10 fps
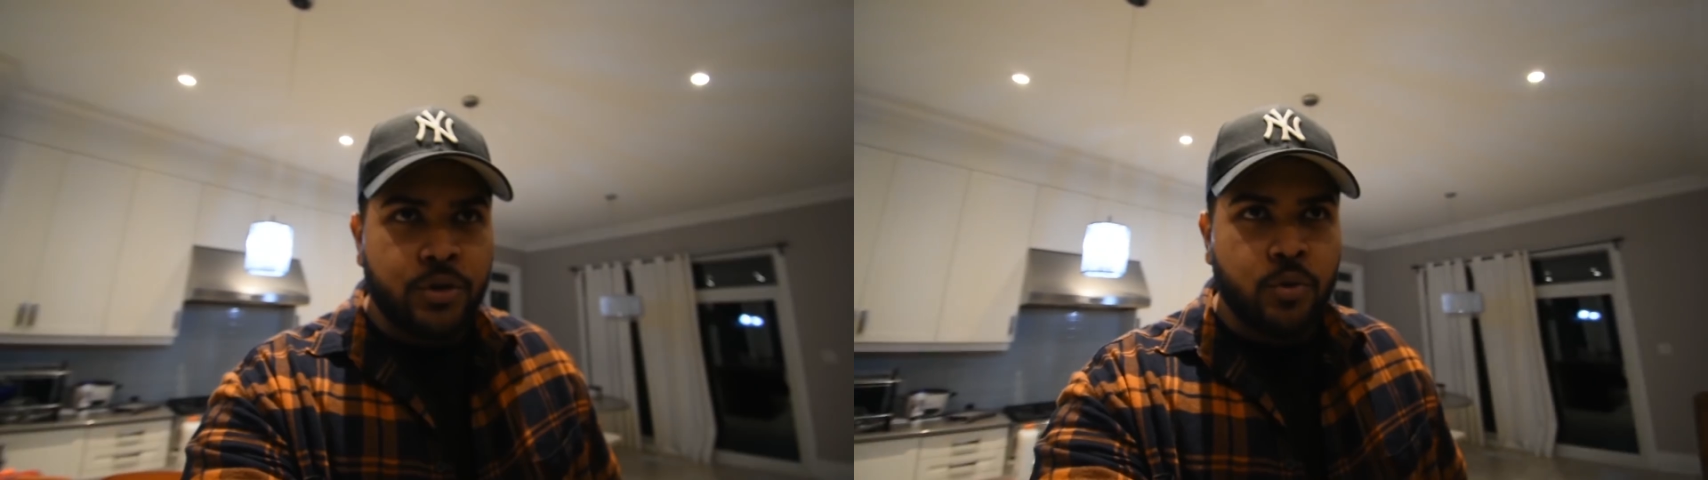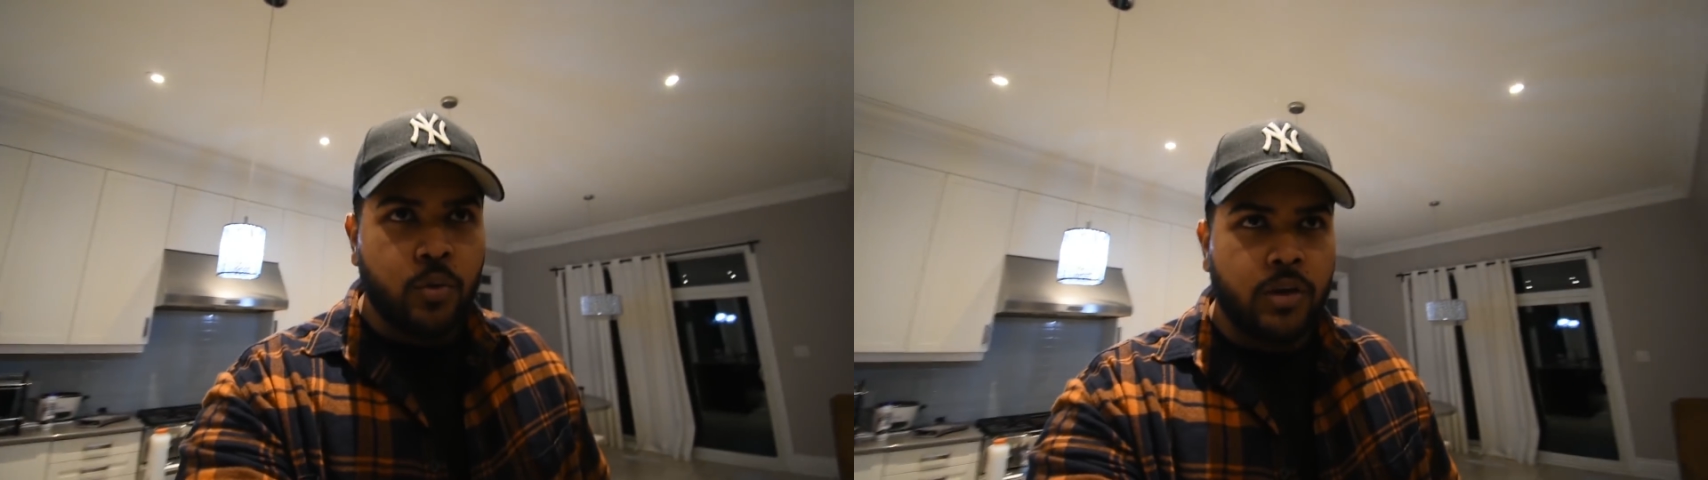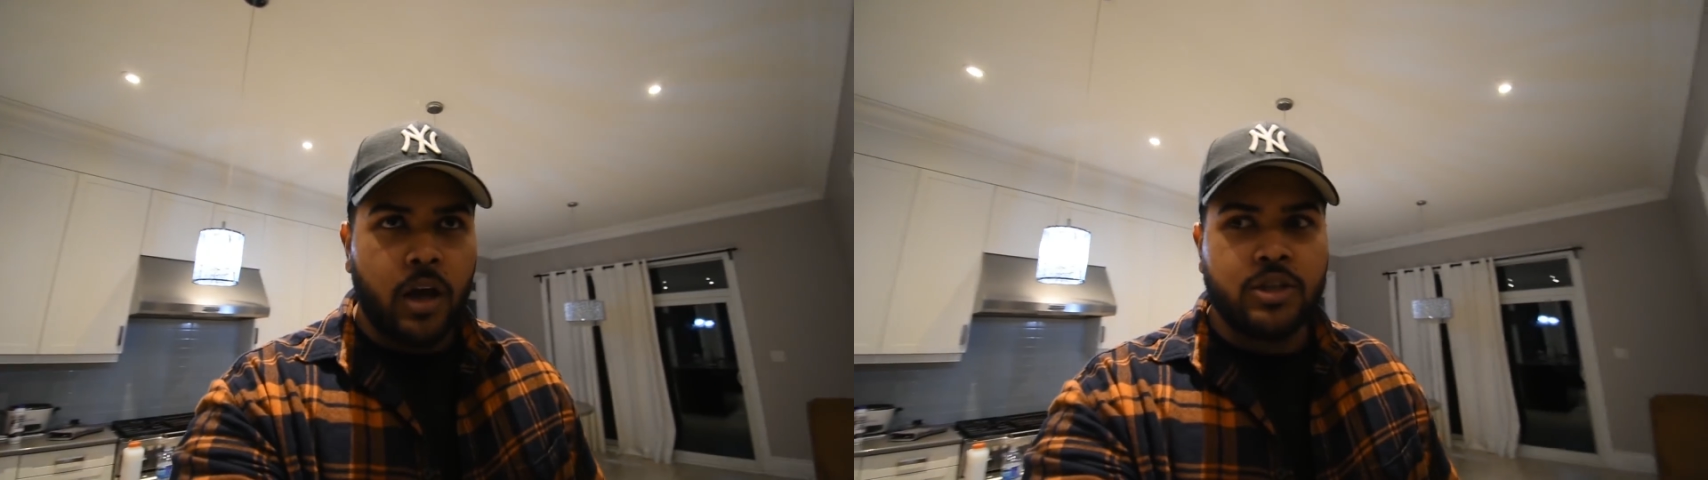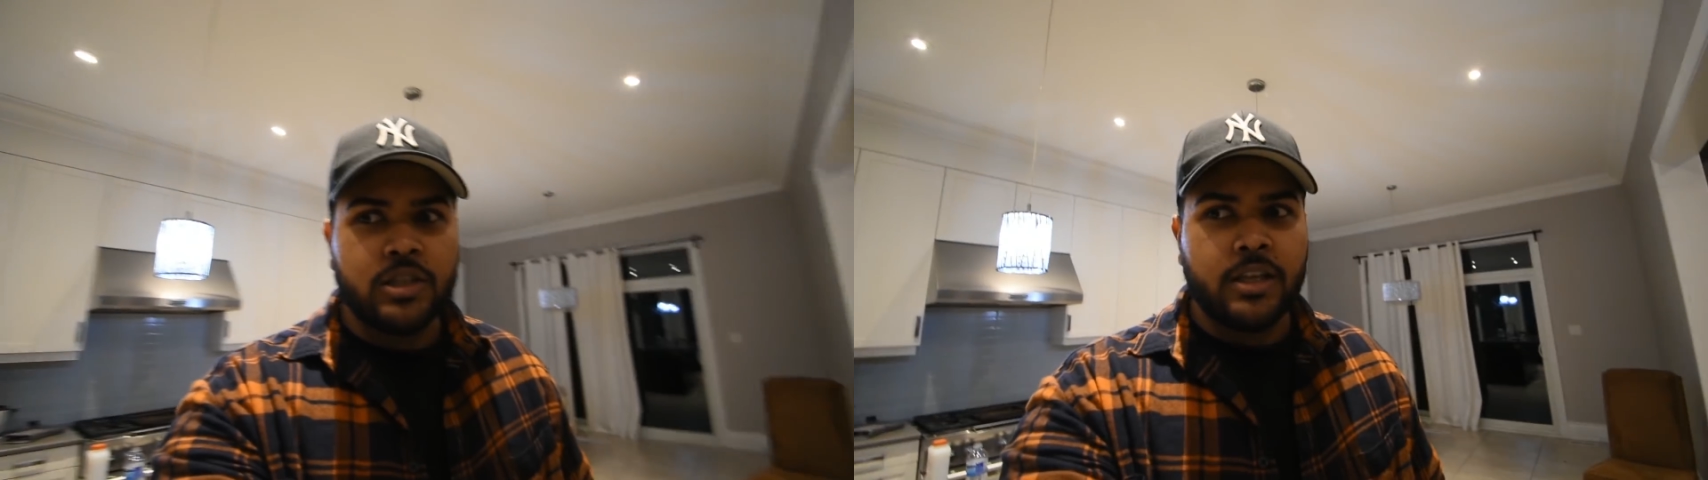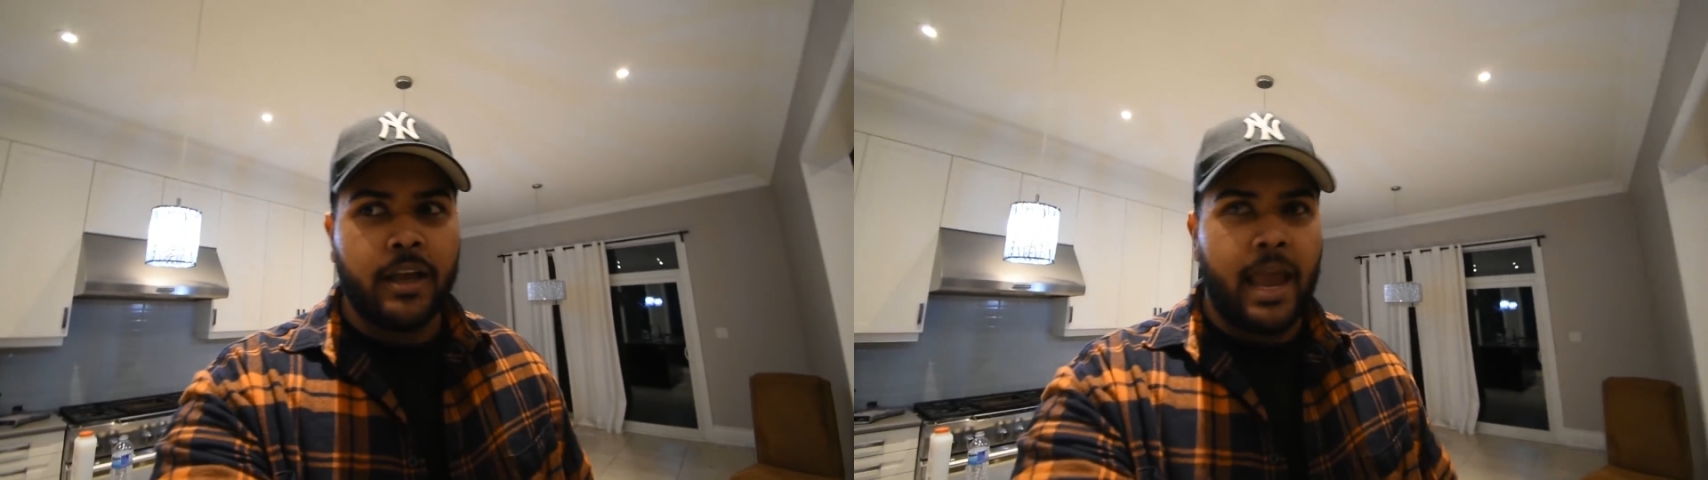too, not
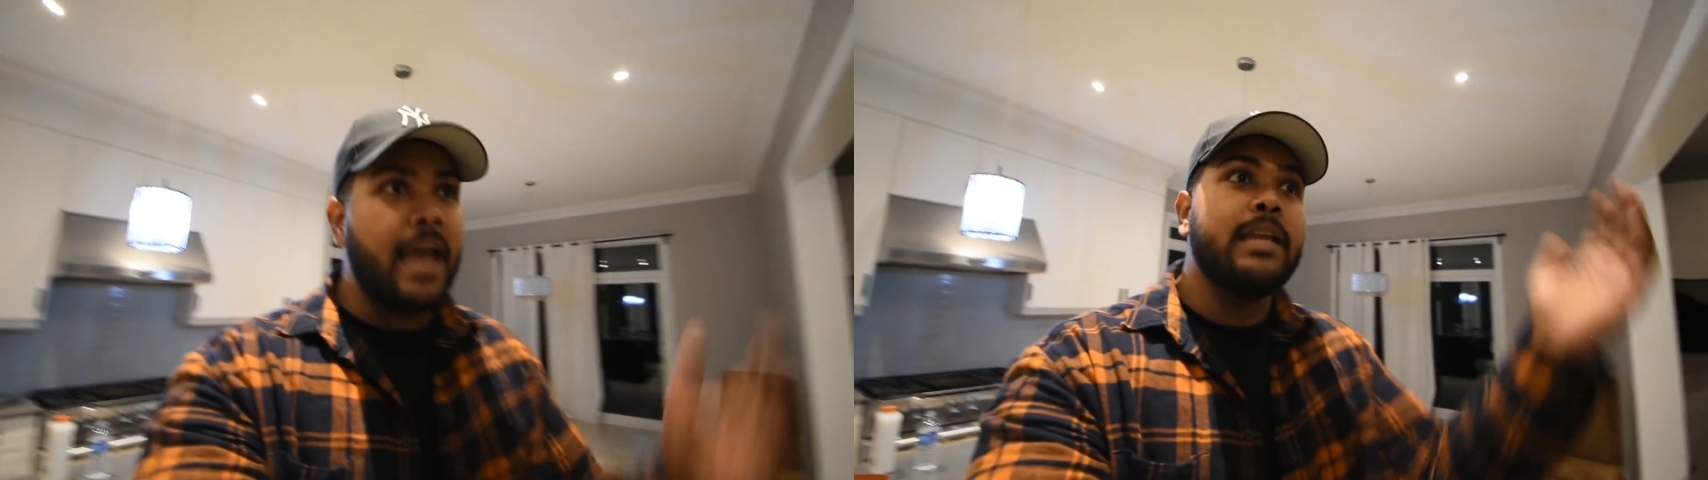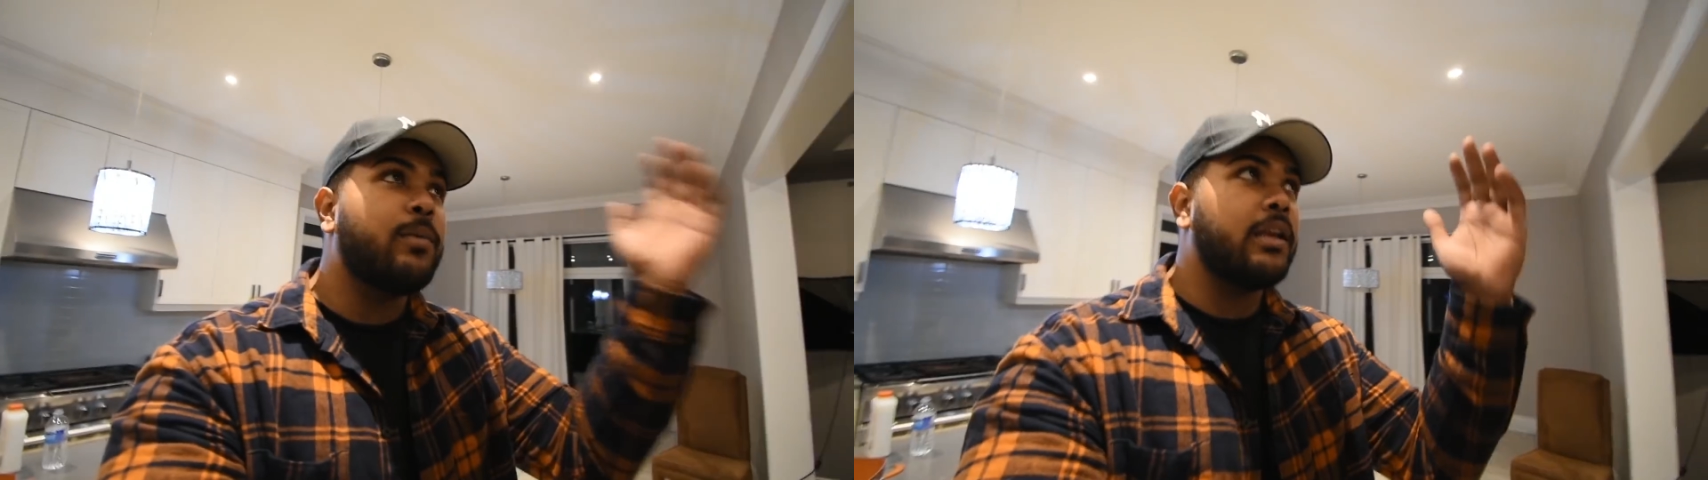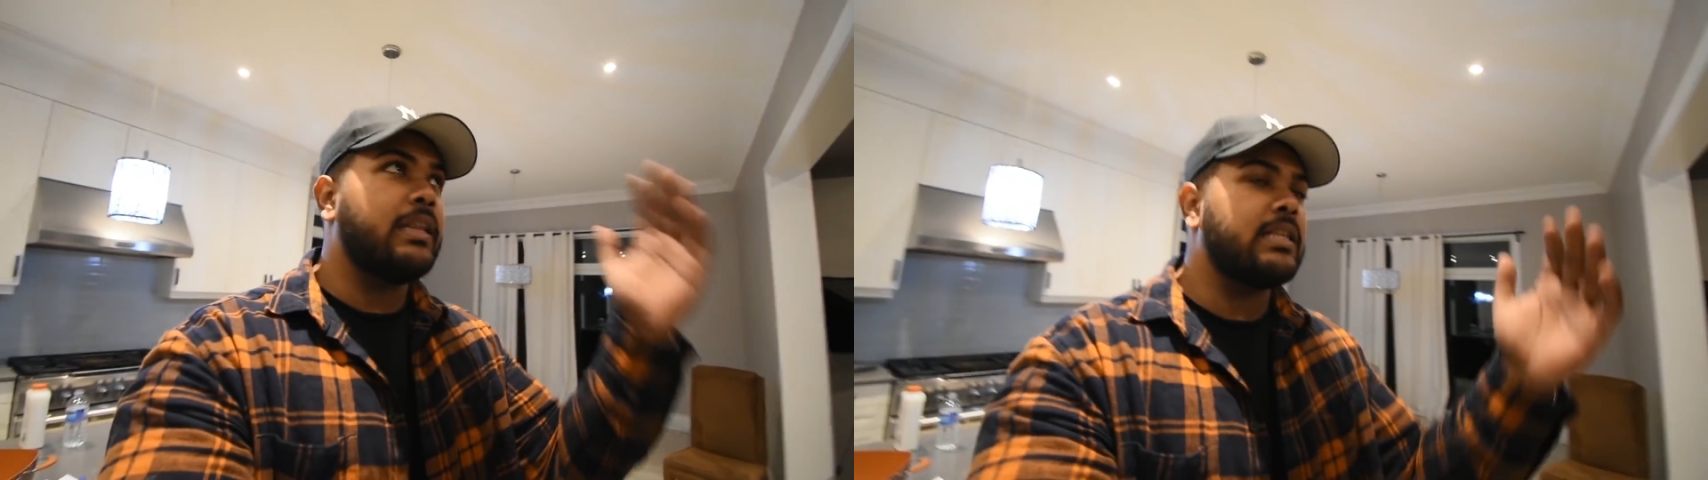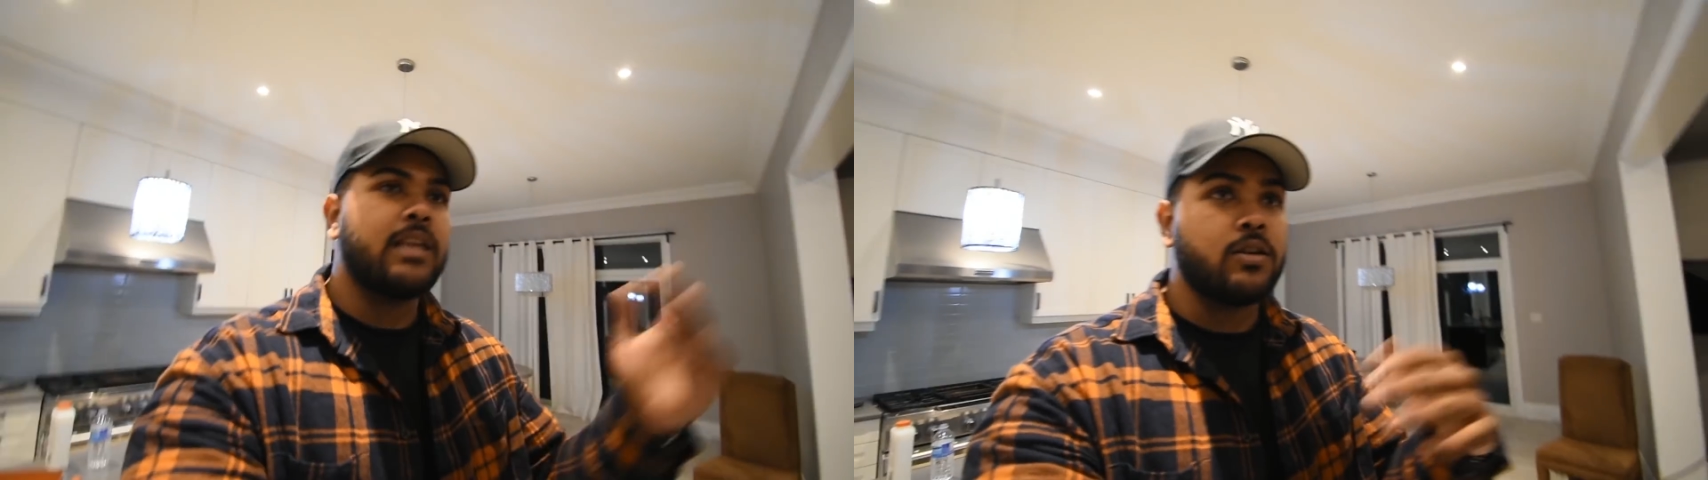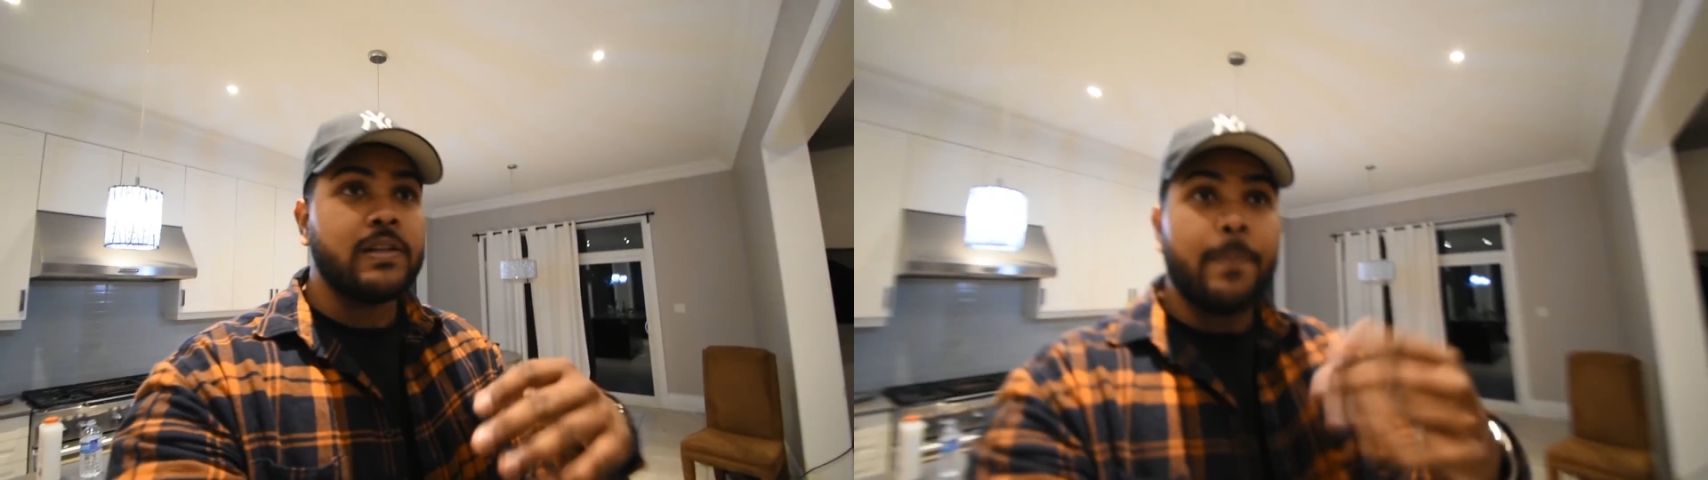just like anybody in this
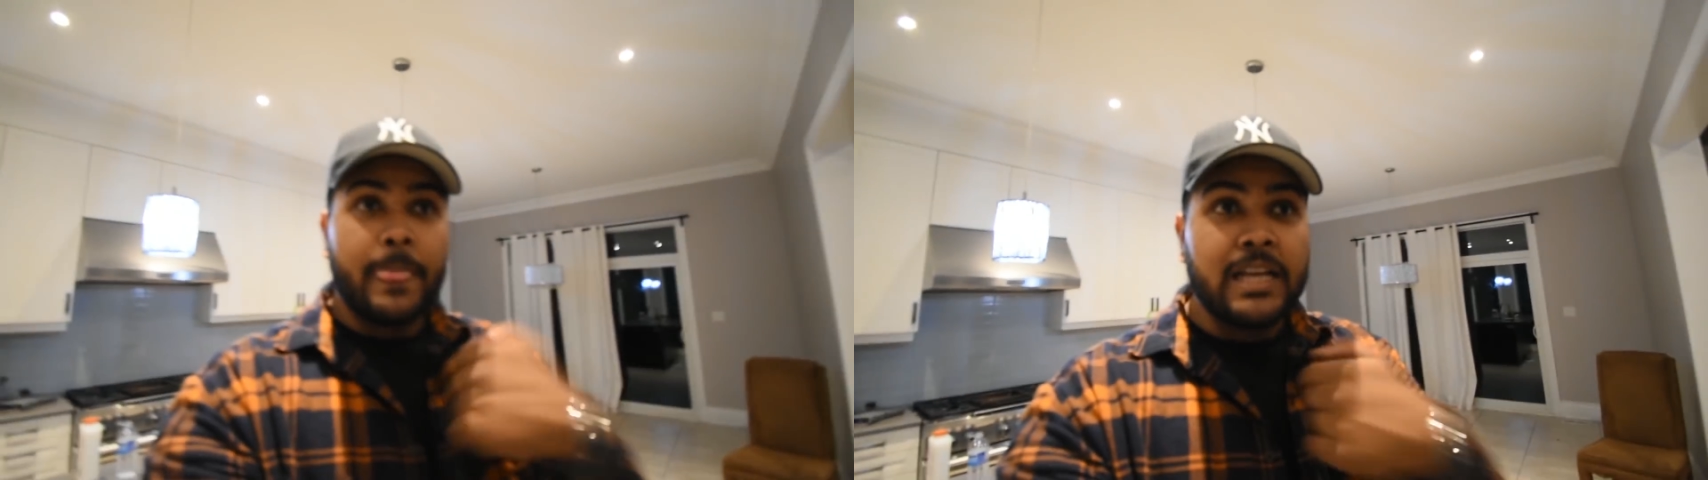house.